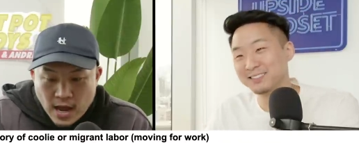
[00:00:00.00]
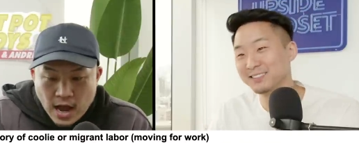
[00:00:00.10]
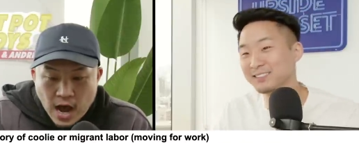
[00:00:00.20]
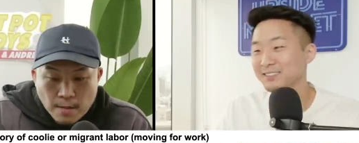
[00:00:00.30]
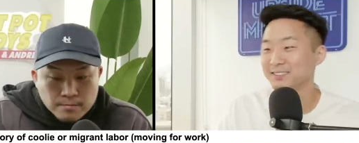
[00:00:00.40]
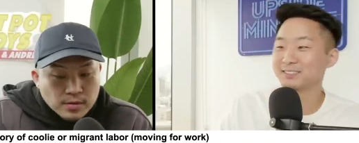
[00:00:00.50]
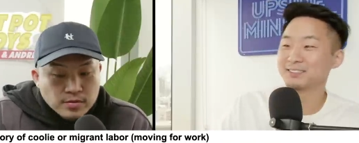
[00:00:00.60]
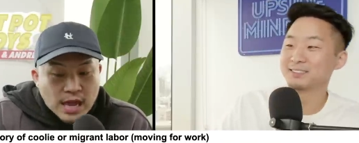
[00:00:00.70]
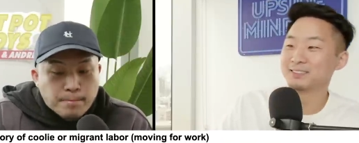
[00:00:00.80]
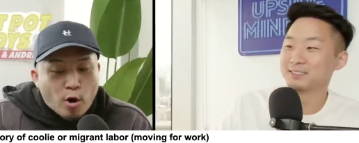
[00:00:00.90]
Speaker 1: Um,
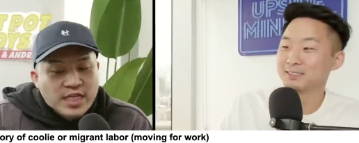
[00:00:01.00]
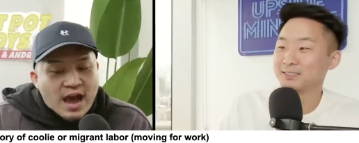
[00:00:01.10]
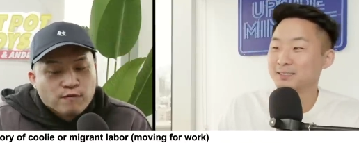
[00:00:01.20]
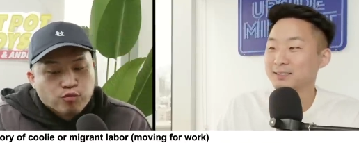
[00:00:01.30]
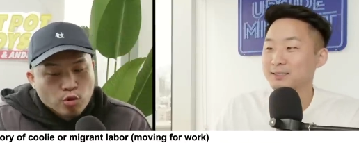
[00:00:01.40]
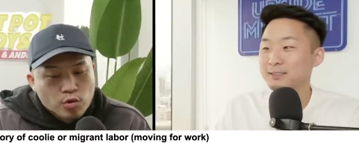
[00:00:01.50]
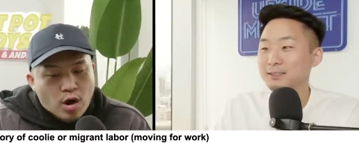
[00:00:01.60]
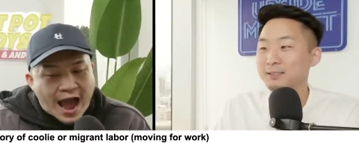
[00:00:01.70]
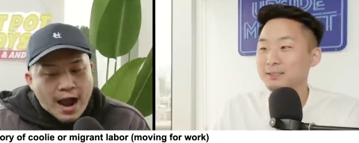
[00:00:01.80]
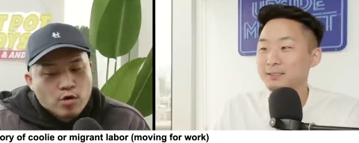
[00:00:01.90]
they both have
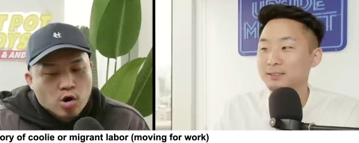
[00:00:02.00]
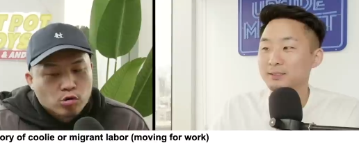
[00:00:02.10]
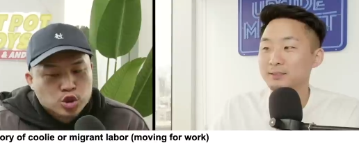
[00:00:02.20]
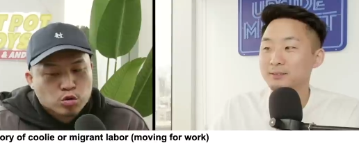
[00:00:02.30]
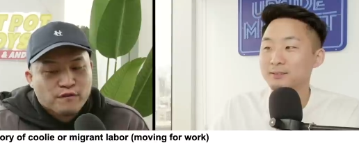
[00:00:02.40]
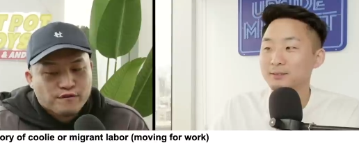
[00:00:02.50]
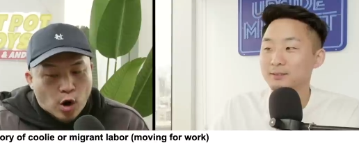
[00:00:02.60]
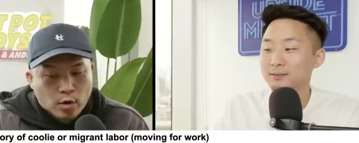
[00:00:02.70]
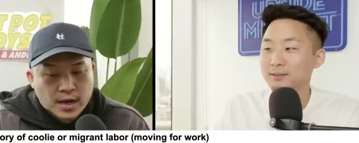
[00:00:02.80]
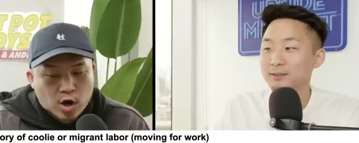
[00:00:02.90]
rural agricultural
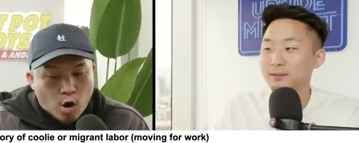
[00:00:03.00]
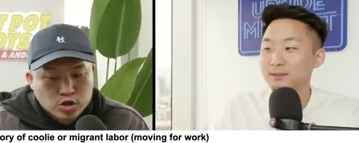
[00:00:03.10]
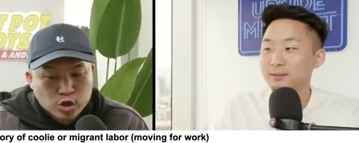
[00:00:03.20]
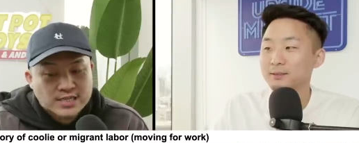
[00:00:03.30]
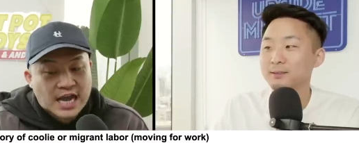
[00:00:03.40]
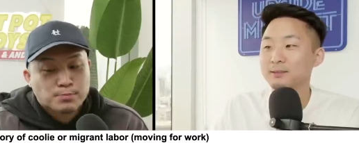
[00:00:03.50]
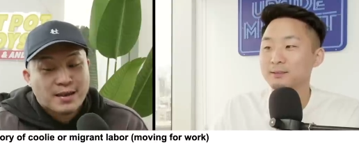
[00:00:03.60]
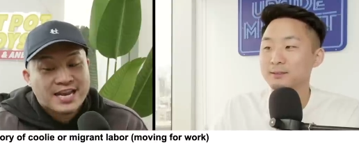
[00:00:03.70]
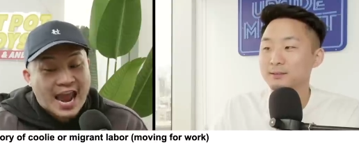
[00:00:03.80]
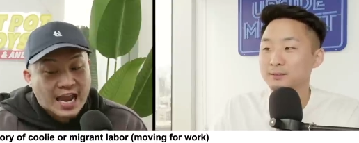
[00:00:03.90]
farming cultures, as
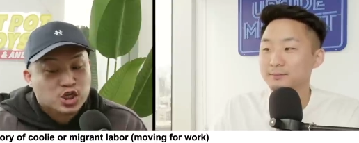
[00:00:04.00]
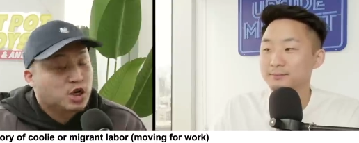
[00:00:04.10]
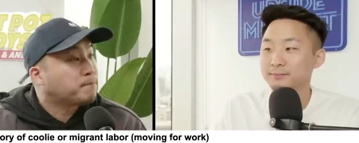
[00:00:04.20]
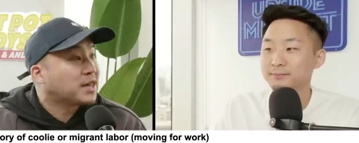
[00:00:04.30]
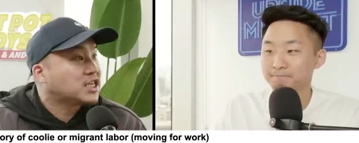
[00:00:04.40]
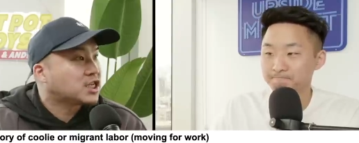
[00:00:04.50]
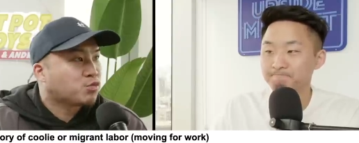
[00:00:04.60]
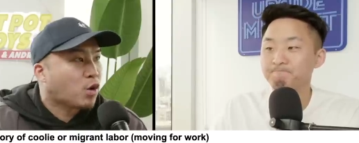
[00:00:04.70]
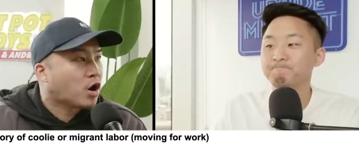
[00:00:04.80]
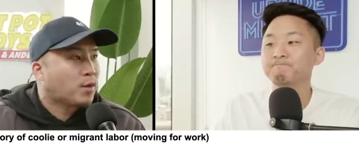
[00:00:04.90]
many ancient
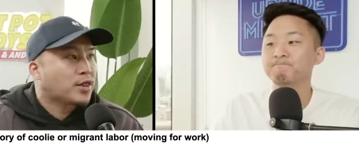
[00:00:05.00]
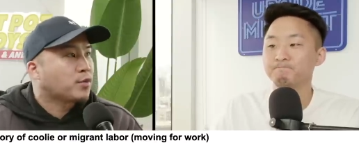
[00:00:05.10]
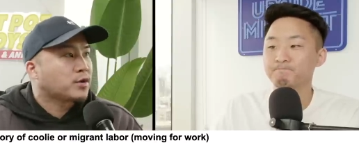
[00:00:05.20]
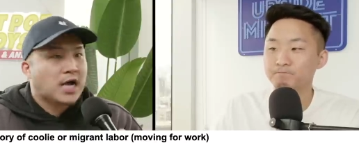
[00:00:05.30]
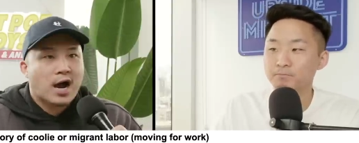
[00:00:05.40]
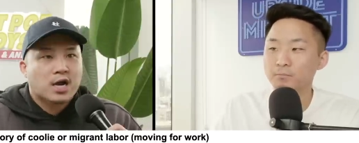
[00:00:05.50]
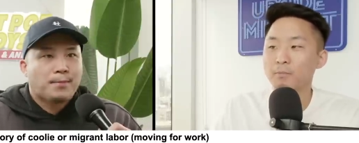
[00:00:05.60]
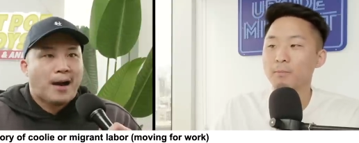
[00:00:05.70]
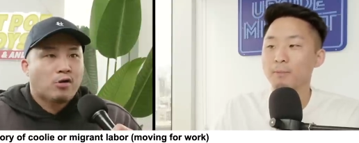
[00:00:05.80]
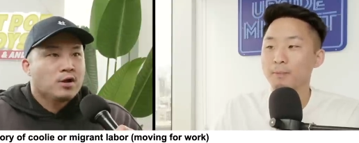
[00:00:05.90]
places were, whether mm. we're mm-hmm. talking
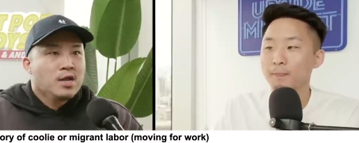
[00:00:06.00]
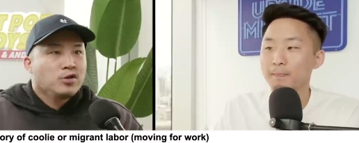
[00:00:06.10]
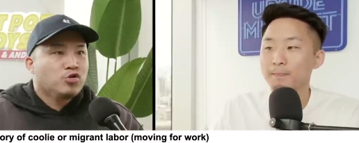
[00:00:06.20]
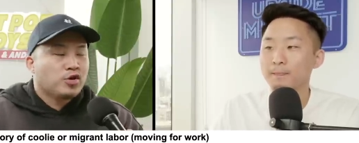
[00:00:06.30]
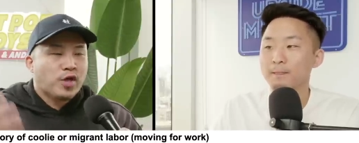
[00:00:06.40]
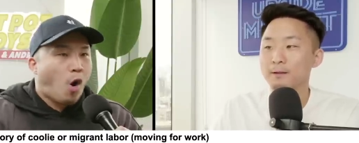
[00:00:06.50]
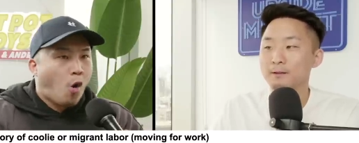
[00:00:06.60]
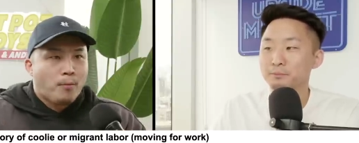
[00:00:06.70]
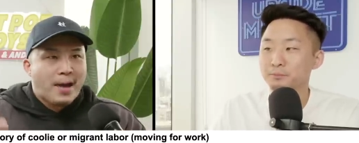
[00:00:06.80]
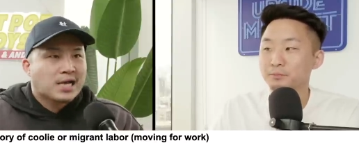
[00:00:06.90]
about, you know, the
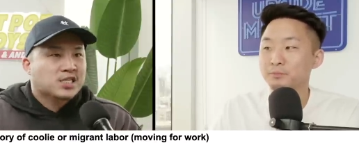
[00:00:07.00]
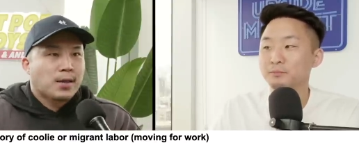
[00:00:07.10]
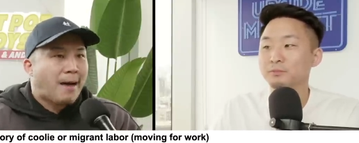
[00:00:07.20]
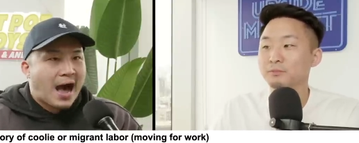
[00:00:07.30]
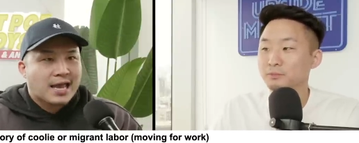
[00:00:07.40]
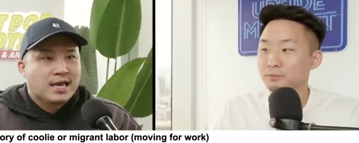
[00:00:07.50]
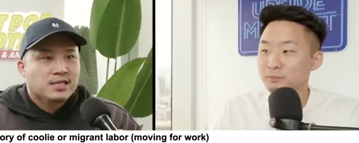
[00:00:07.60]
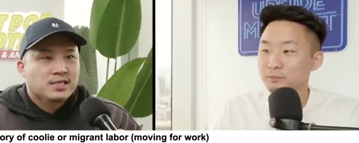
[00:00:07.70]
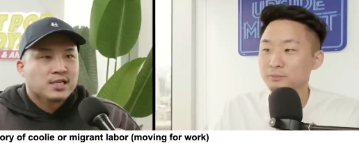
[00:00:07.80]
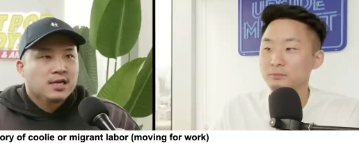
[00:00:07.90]
Olmecs, the
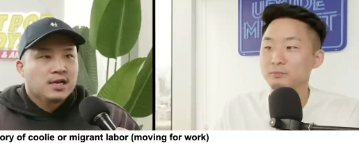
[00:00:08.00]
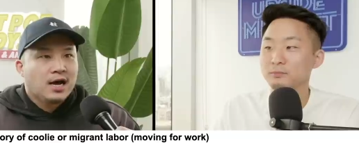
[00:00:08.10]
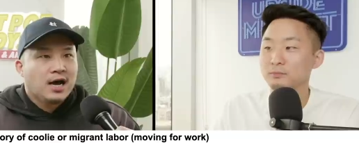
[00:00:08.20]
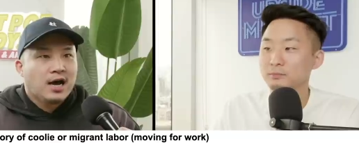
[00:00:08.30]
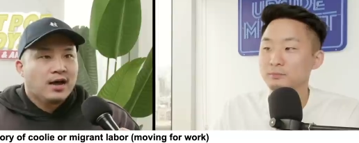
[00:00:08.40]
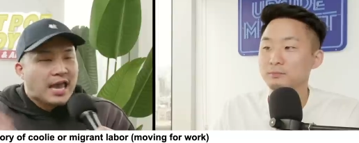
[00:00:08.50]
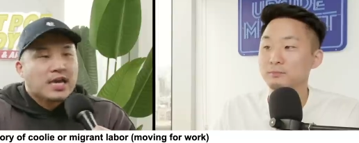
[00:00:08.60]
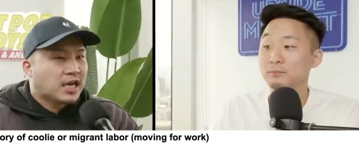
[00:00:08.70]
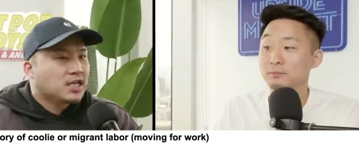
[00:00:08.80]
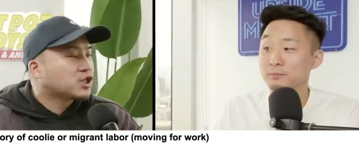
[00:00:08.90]
Mayans, uh,
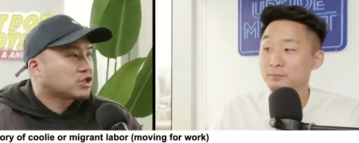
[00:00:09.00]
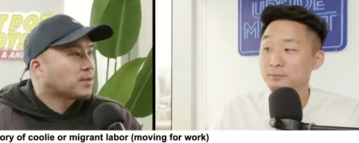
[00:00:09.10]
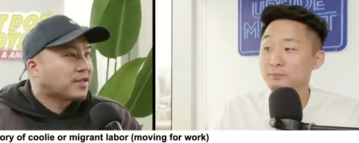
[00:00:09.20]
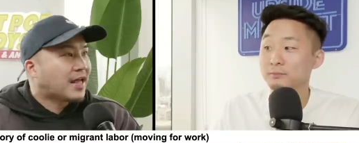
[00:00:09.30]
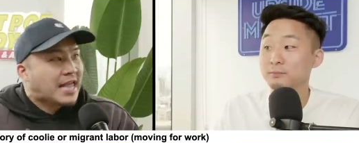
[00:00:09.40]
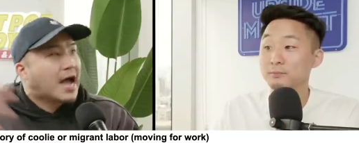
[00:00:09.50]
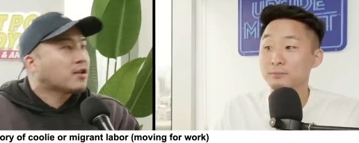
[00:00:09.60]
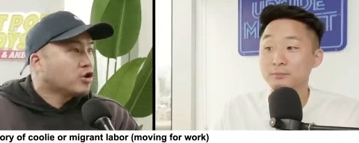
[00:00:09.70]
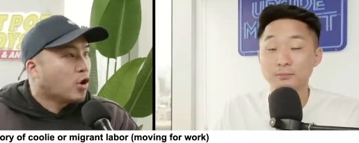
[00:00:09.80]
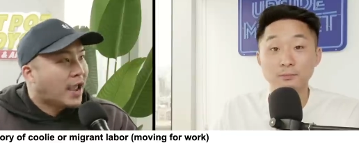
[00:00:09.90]
Incans, or something like
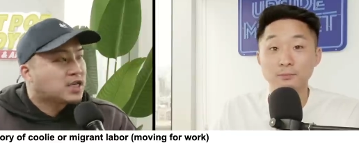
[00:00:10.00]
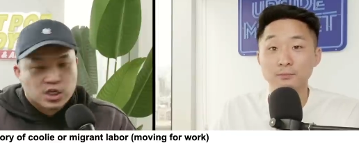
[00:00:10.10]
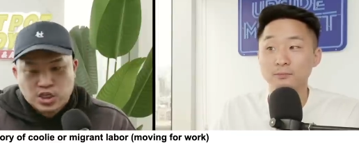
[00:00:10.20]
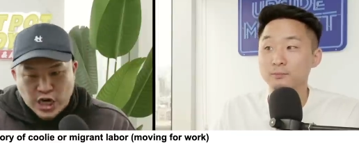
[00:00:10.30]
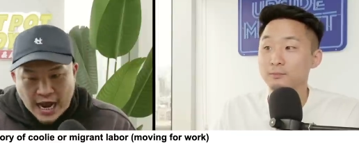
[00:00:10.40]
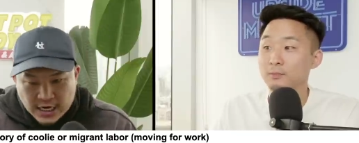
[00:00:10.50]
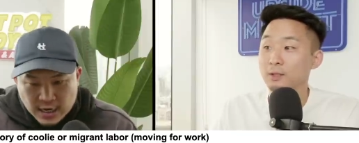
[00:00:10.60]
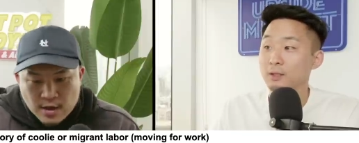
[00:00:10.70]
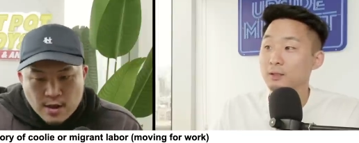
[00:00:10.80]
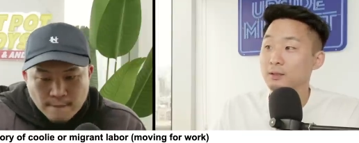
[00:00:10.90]
that, you know, ancient
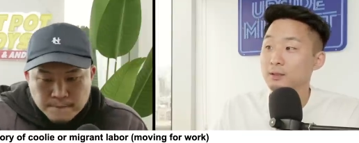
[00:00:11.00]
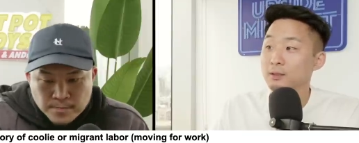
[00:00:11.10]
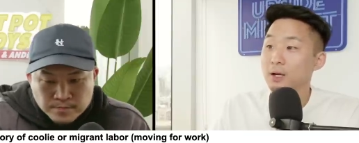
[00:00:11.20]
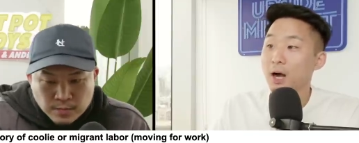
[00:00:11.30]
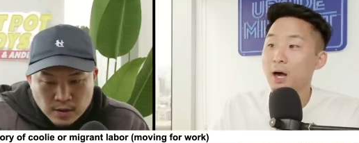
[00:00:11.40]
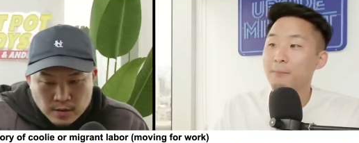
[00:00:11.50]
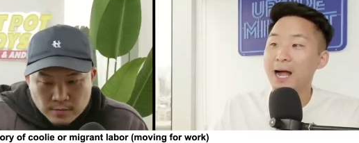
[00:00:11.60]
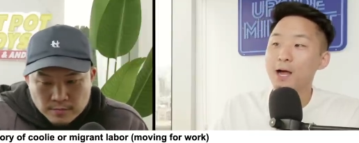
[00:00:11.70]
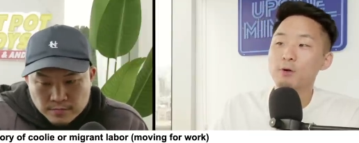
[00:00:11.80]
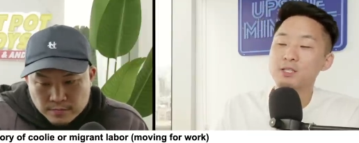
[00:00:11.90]
China. Um,
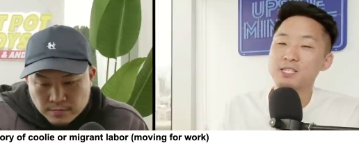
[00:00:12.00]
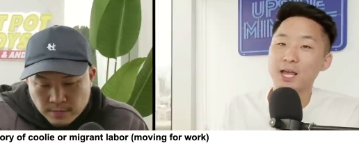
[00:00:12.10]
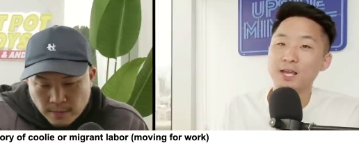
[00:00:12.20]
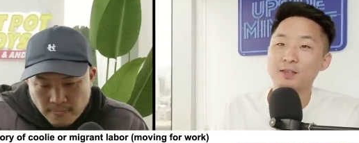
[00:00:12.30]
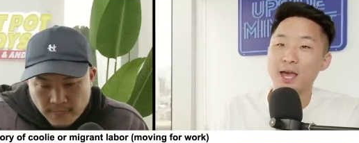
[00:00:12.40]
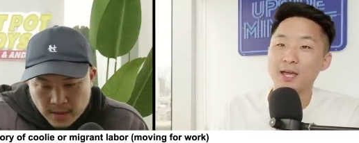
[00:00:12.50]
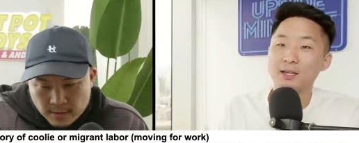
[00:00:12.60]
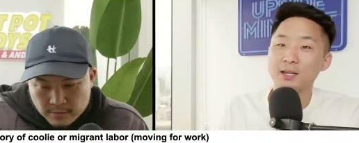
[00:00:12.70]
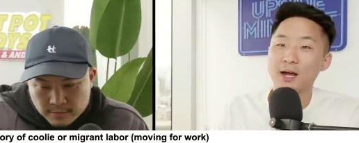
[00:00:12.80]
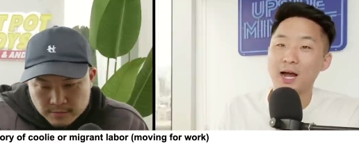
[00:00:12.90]
I would say
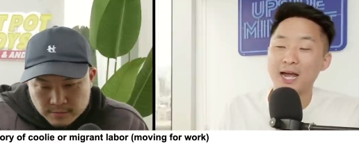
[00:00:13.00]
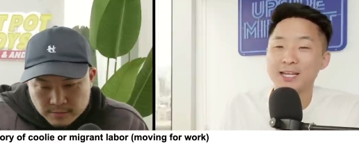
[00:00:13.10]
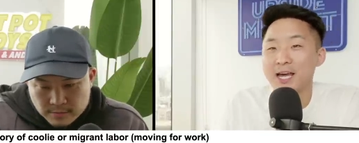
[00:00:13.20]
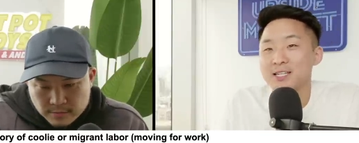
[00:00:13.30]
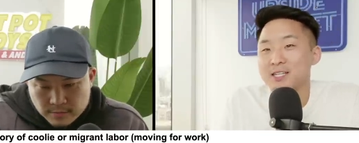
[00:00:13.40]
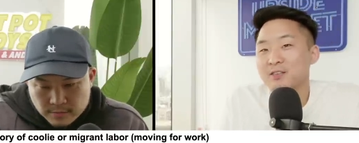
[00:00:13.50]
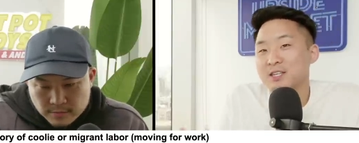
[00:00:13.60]
that I
Speaker 2: guess, and